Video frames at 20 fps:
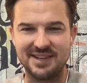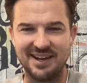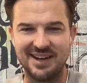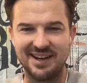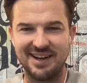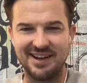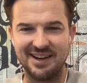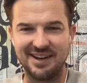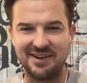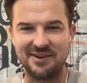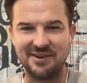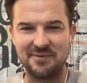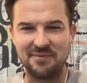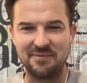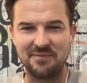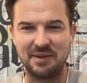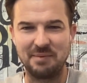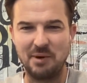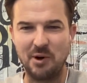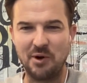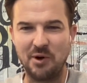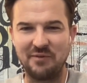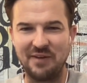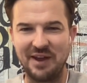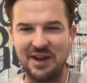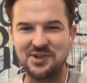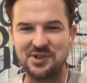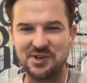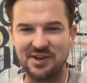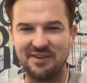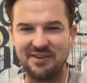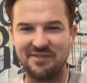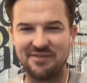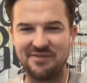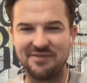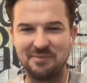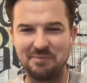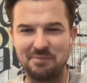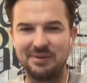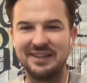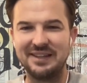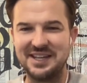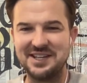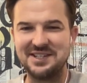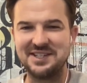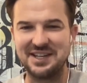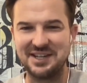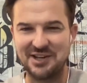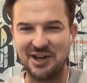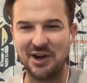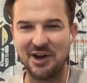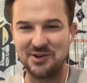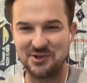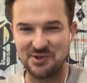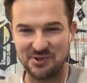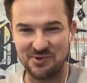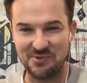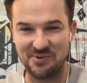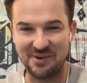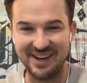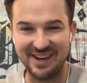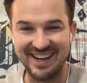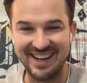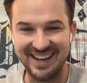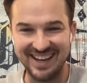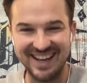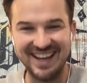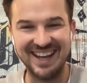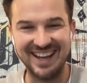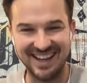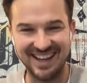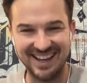uh, the motivation of pleasing DawnCheré